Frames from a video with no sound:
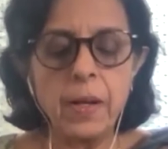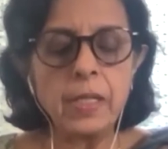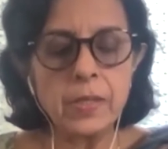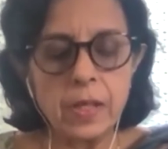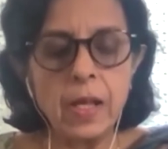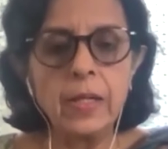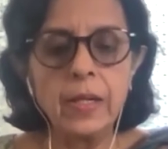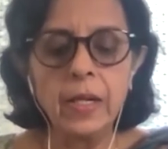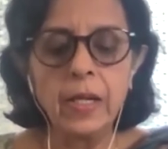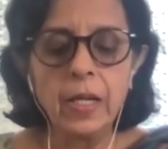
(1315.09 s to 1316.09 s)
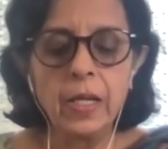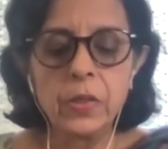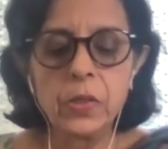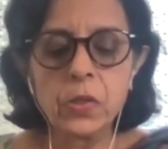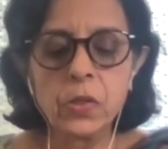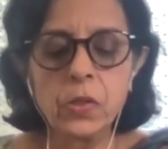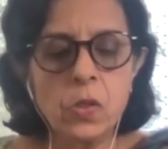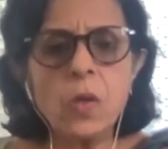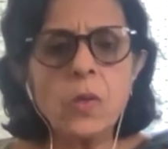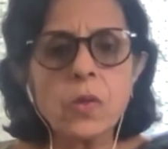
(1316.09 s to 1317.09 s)
Pakistan,
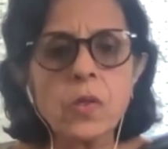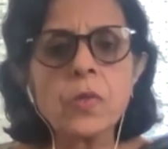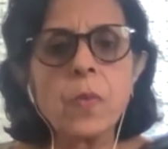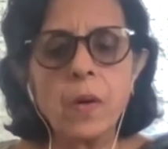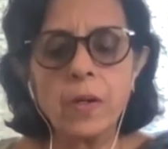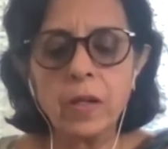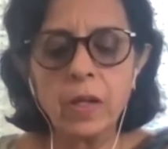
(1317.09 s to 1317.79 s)
not to respond.